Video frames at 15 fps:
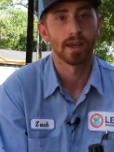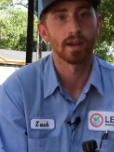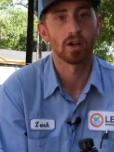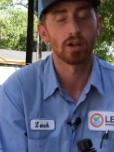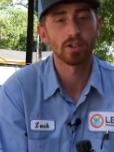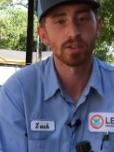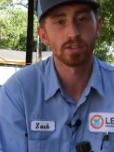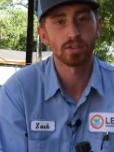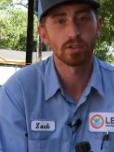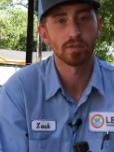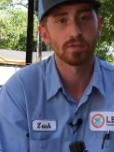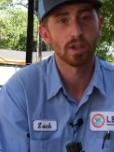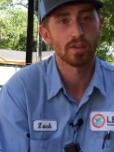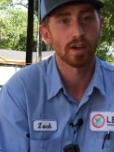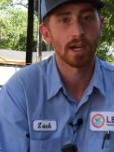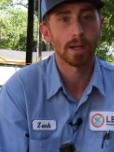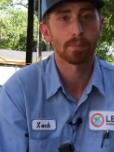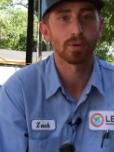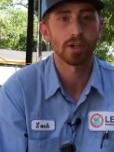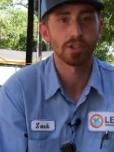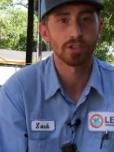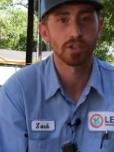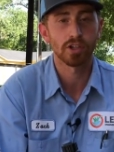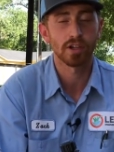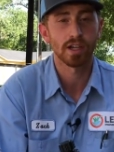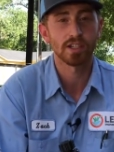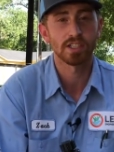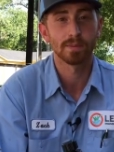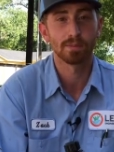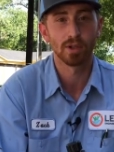And also if you have high pressure, it can
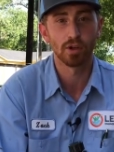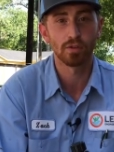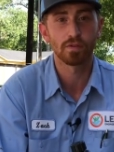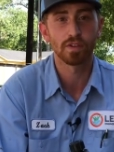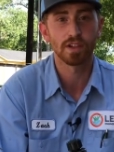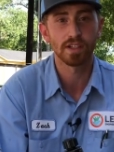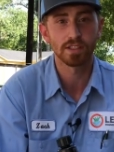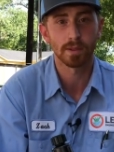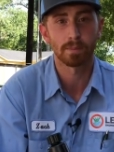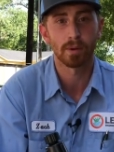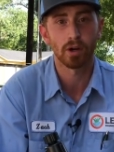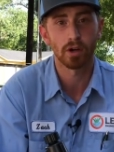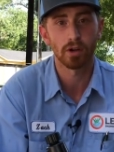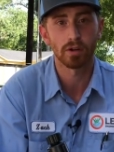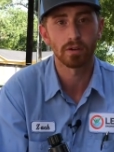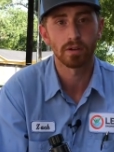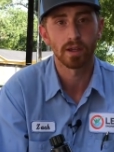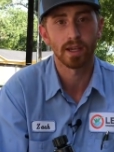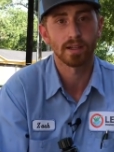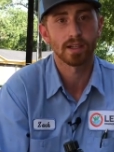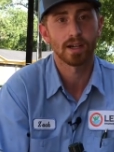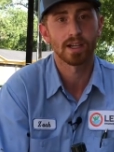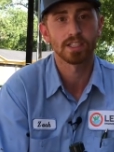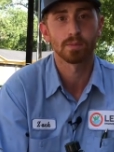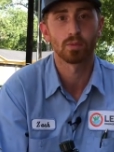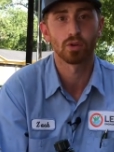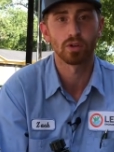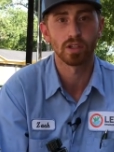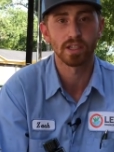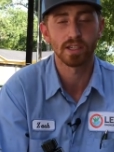actually blow fittings apart and cause
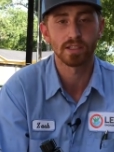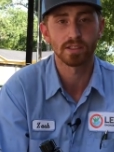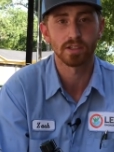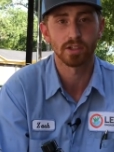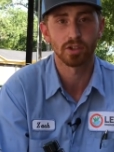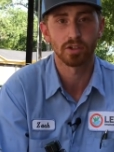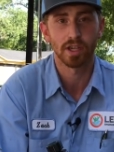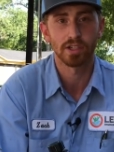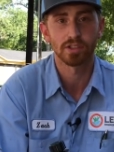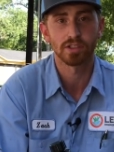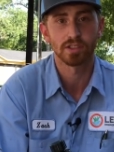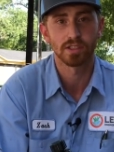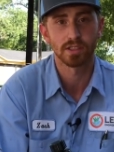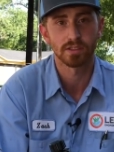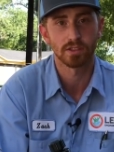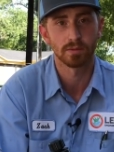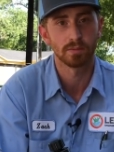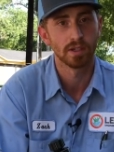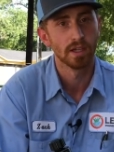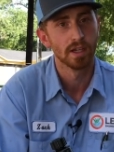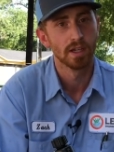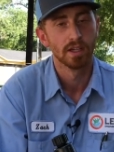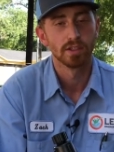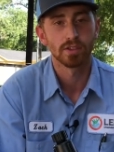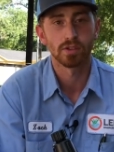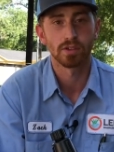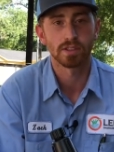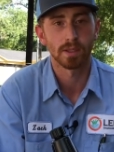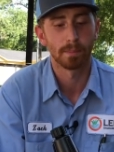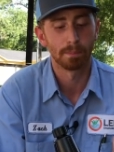more leaks in your irrigation system.
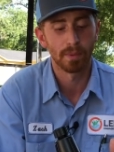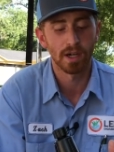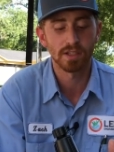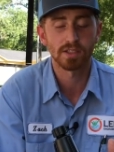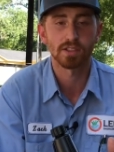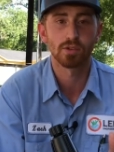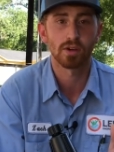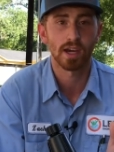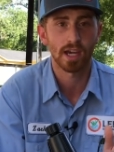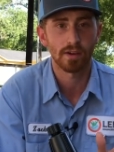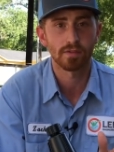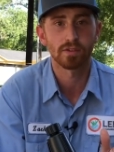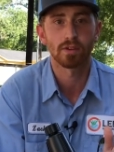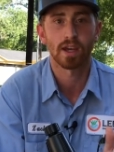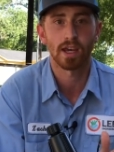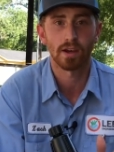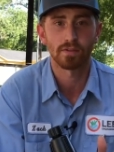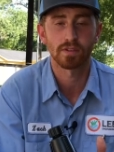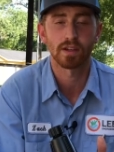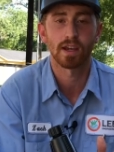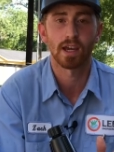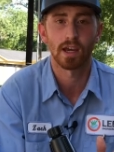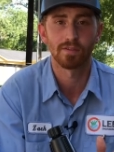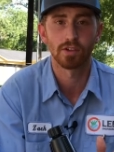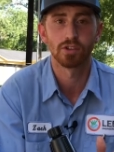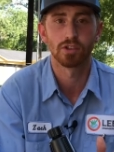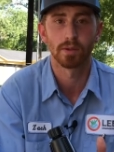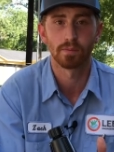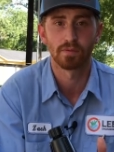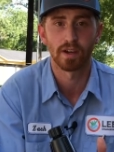So it's a must, you have to have to have a
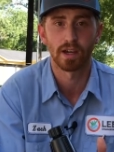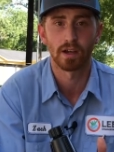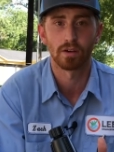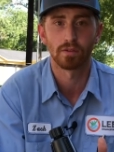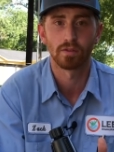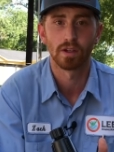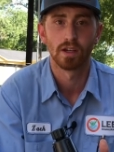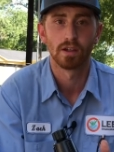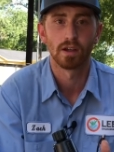drip valve